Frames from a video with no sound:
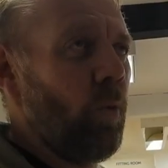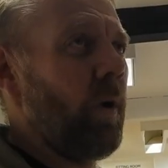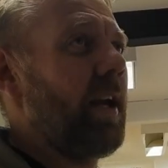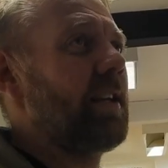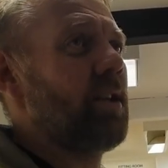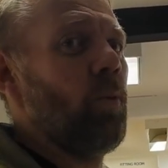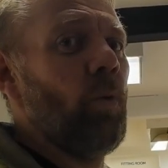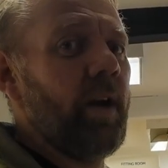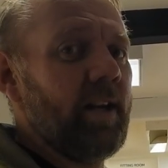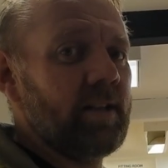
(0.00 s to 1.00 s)
Weeks and
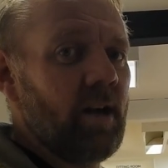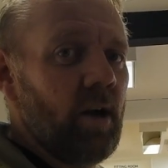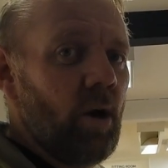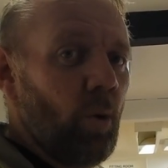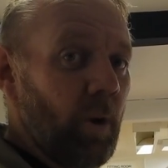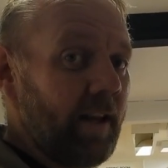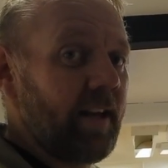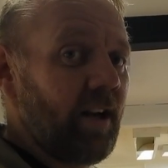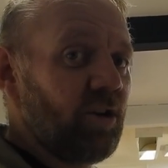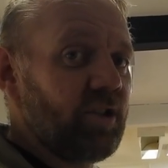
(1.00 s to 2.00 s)
weeks. We had
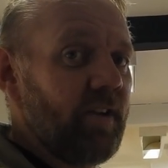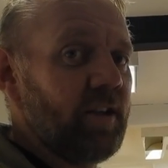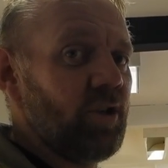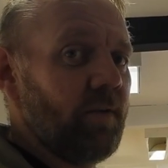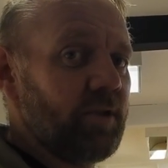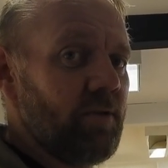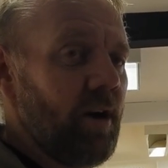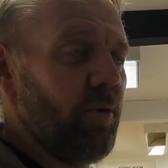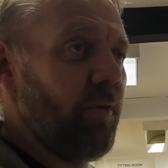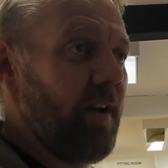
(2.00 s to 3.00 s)
the conservation officer
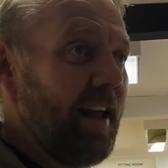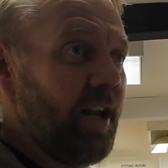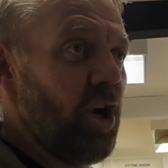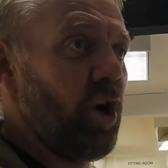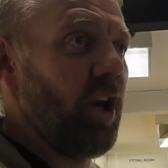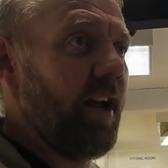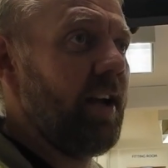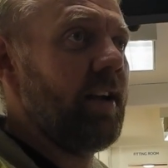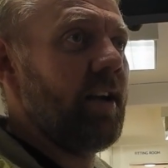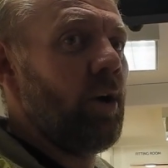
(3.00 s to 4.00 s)
around fairly
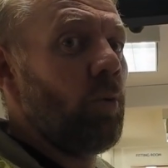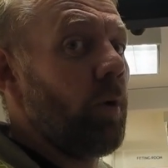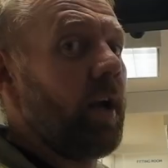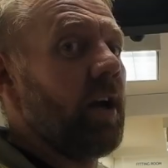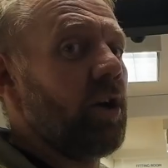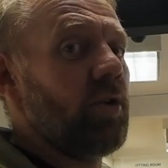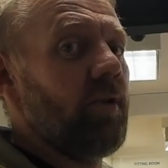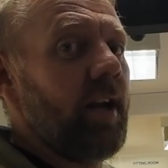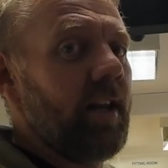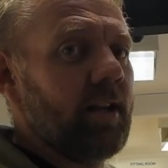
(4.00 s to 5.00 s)
early. We
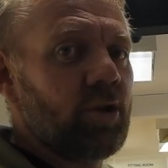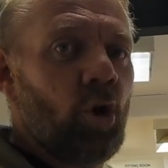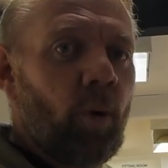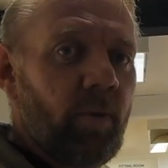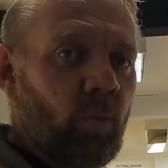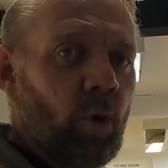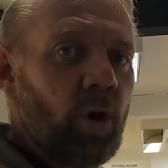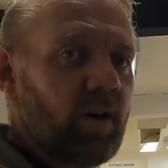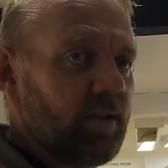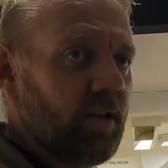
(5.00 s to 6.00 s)
agreed the scope of
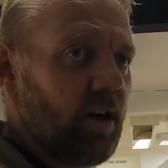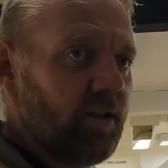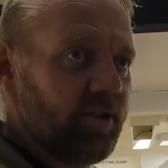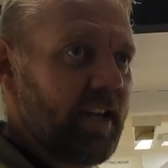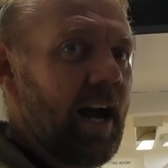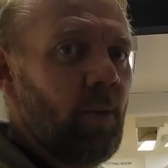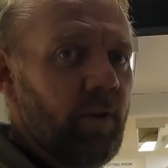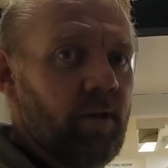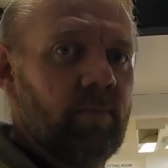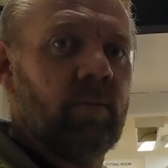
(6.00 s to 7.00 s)
work on site
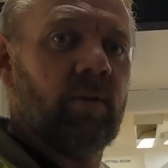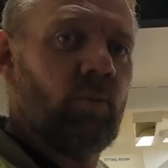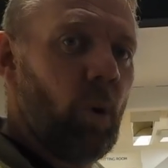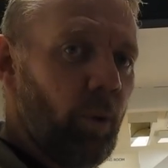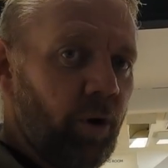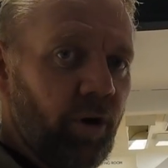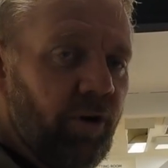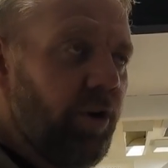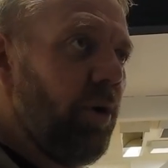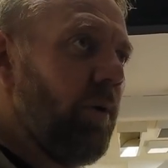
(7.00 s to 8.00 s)
with them, what we're going
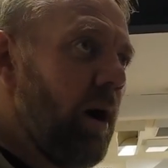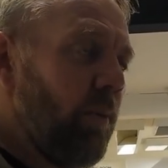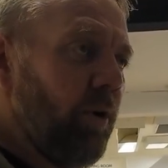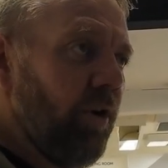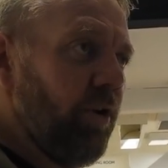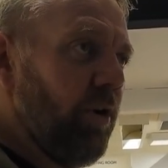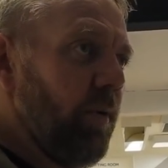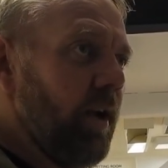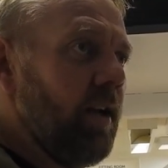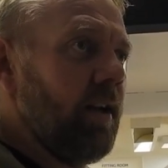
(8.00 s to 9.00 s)
to do, how we're going to
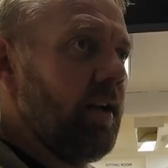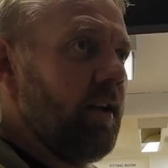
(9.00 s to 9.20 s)
do it.